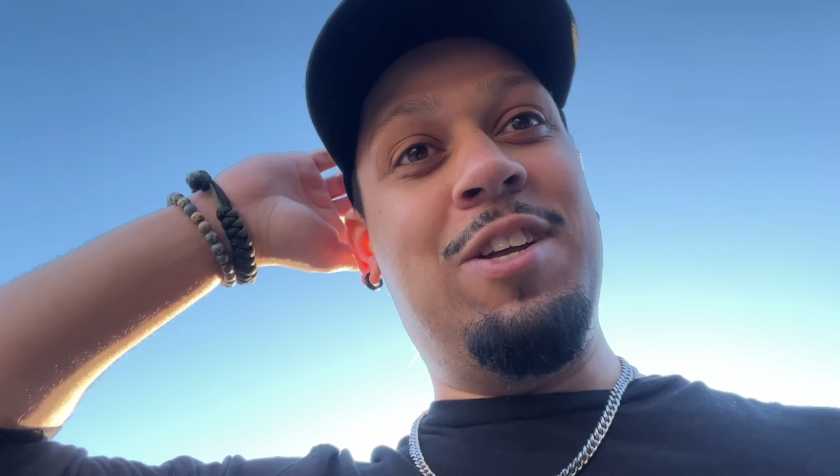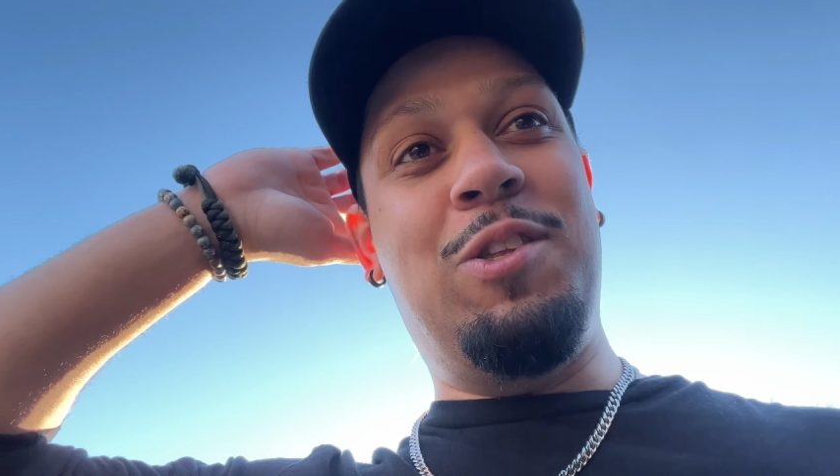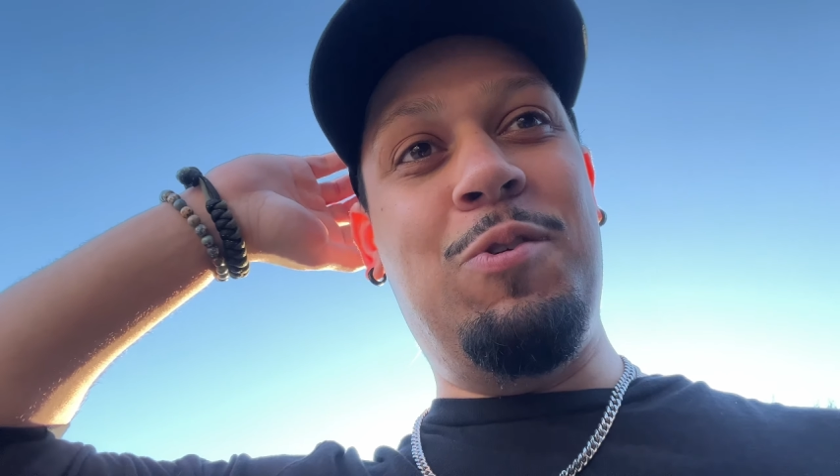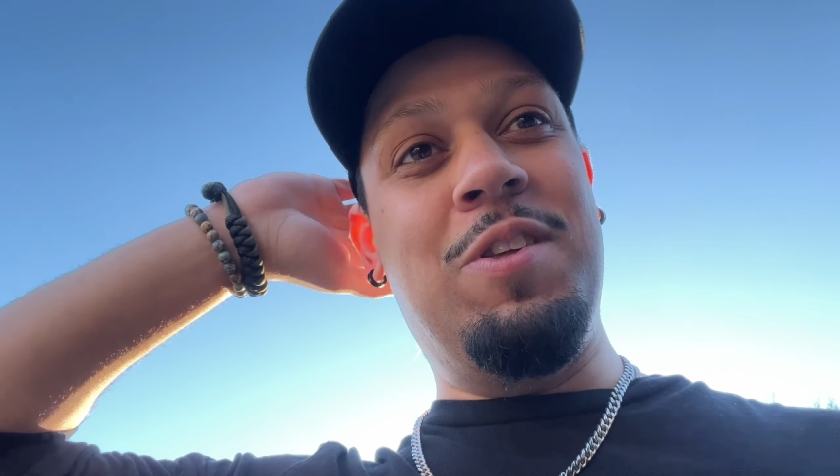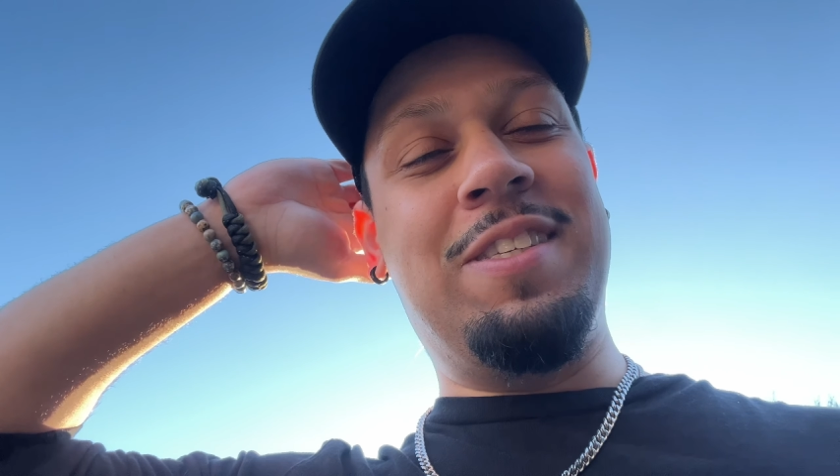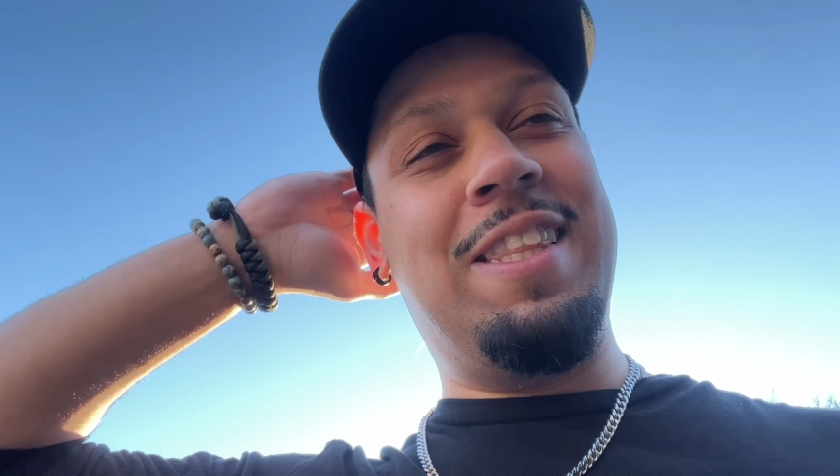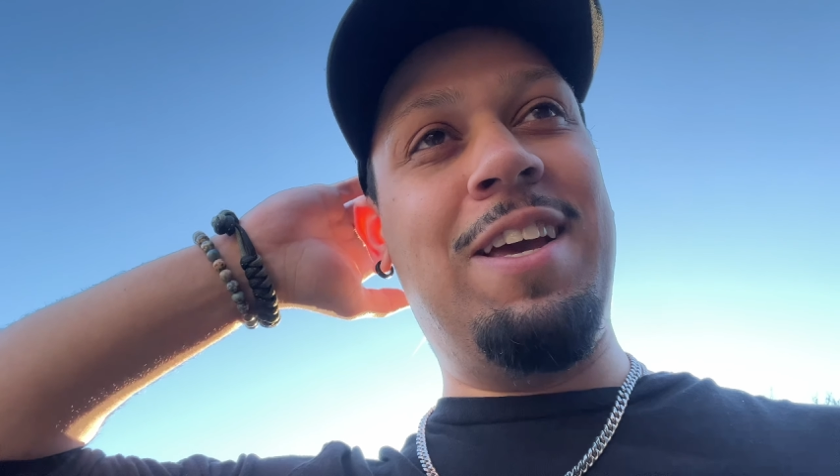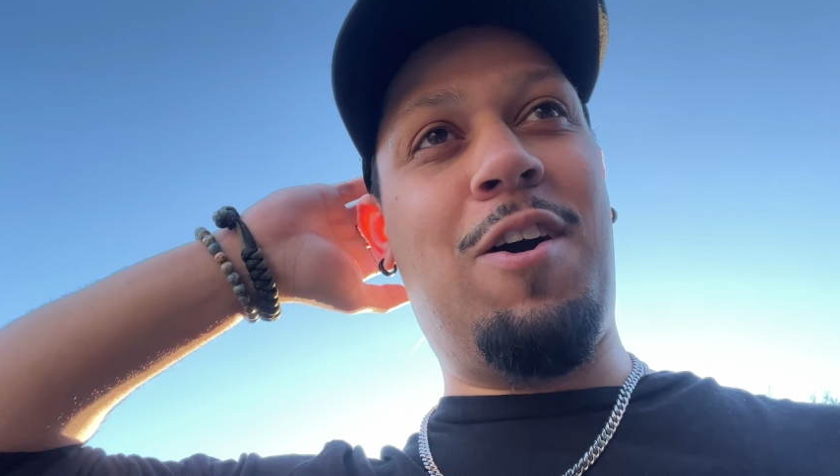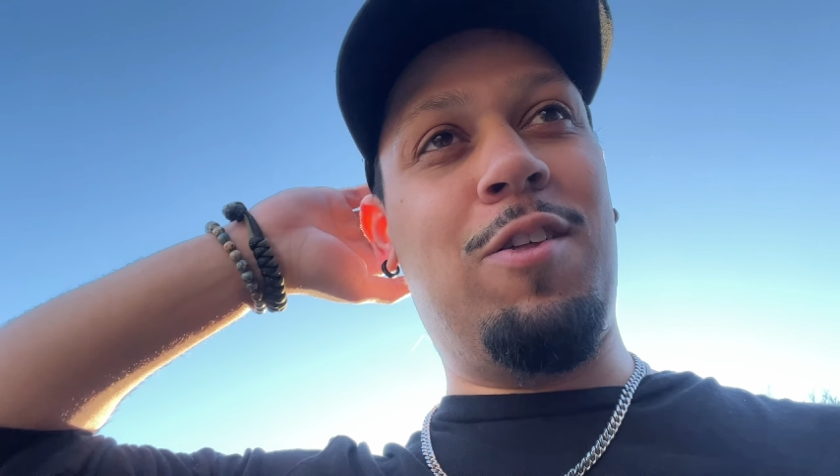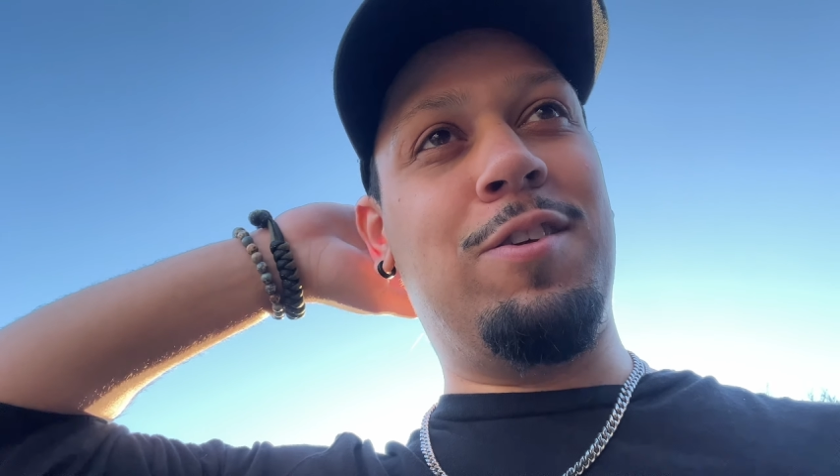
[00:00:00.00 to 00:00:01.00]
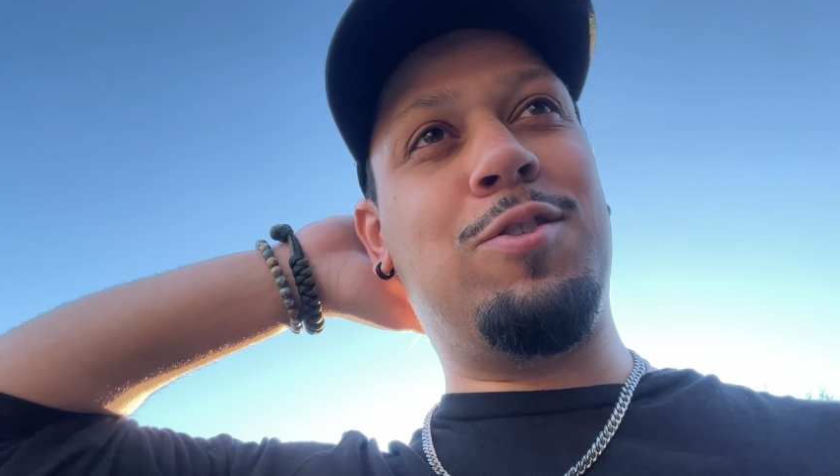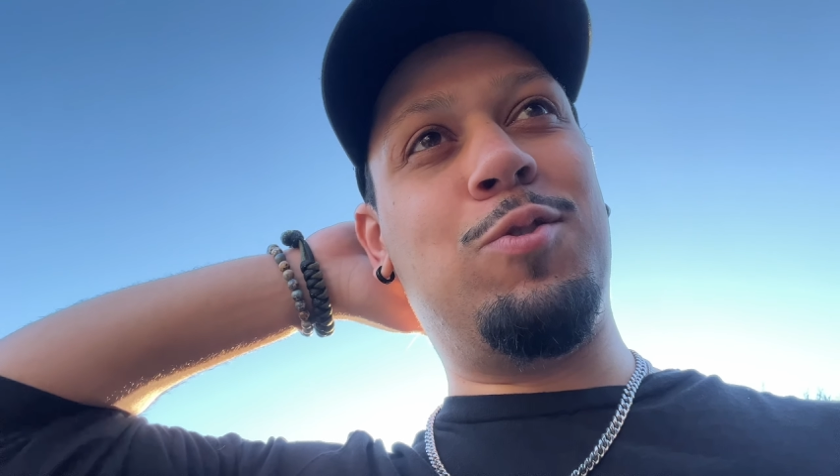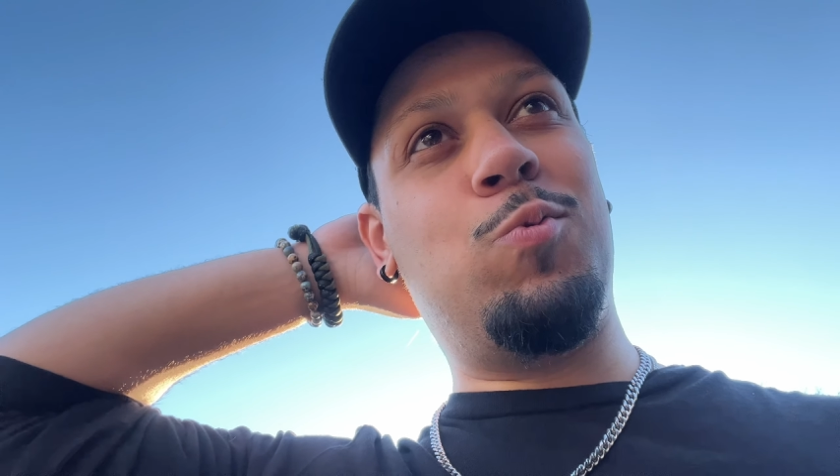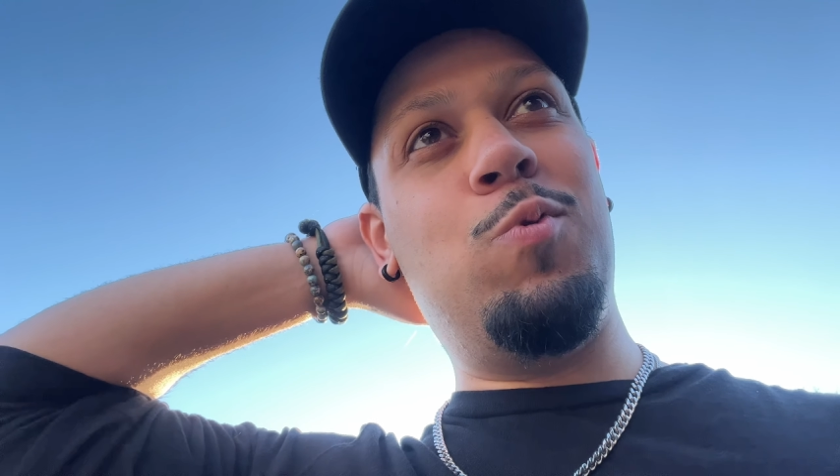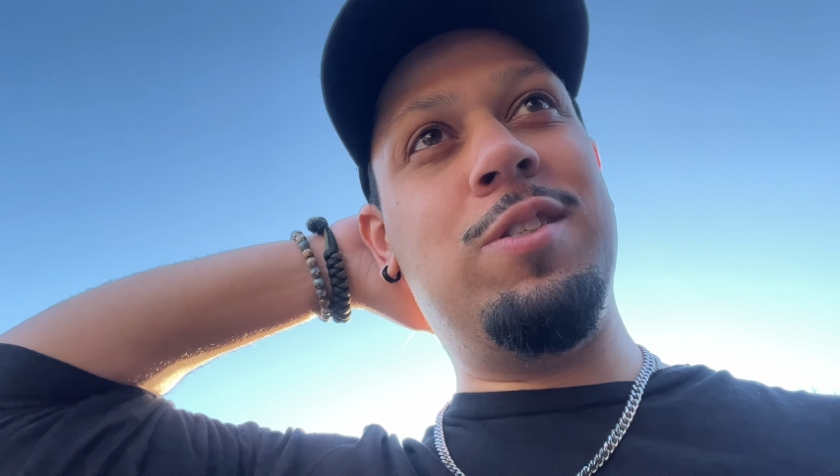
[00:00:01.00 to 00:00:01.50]
do this thing called the
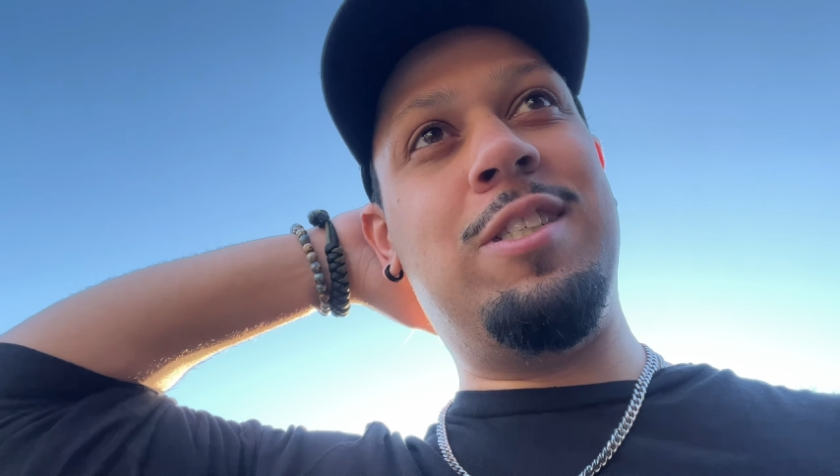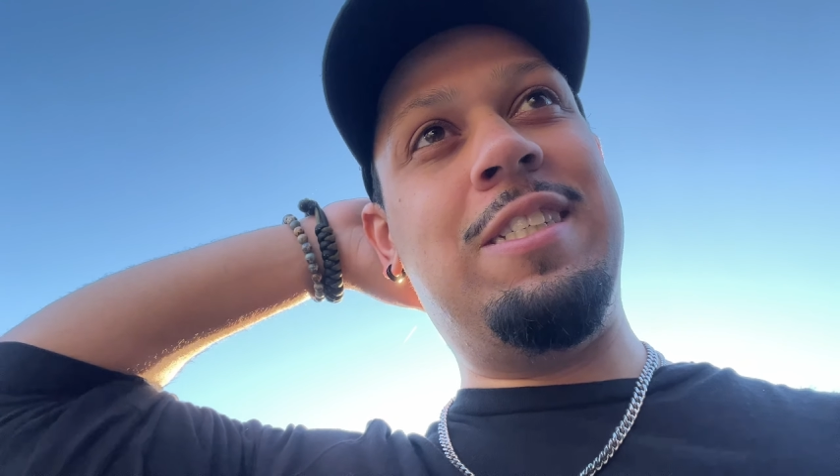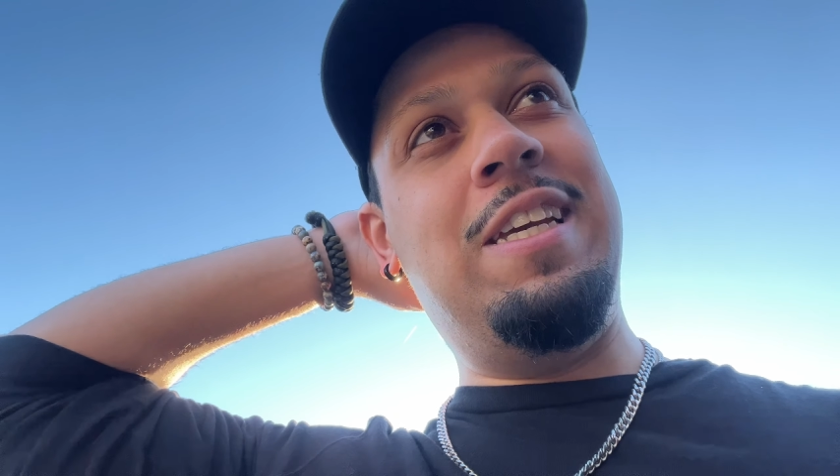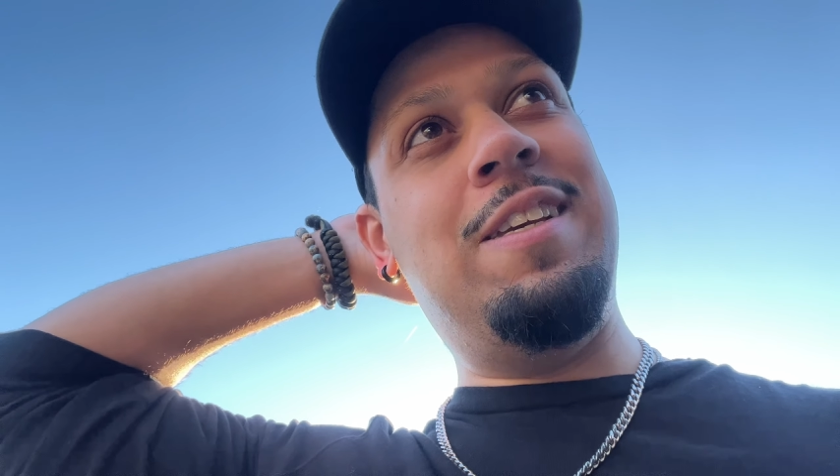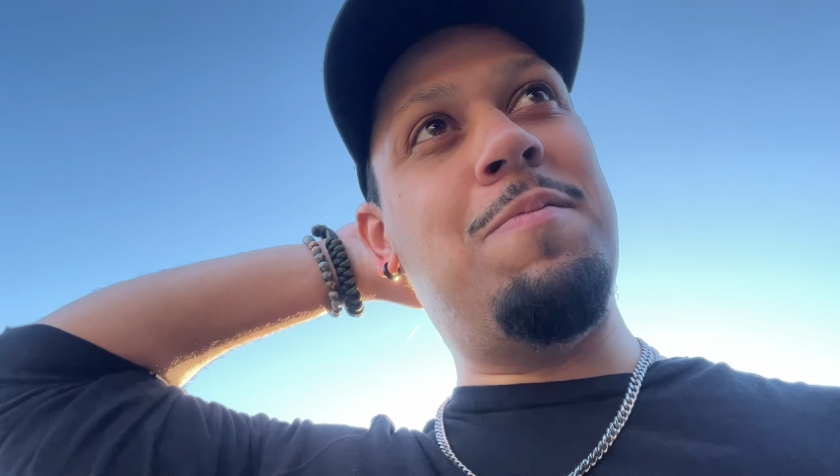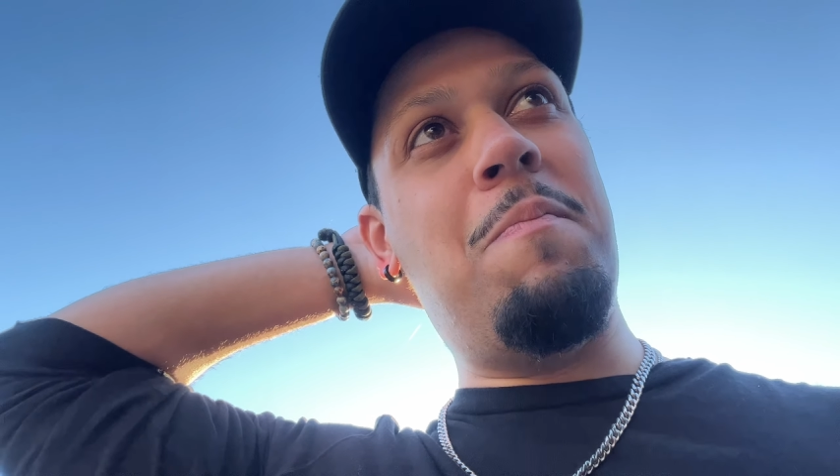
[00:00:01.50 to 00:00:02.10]
Swiss cheese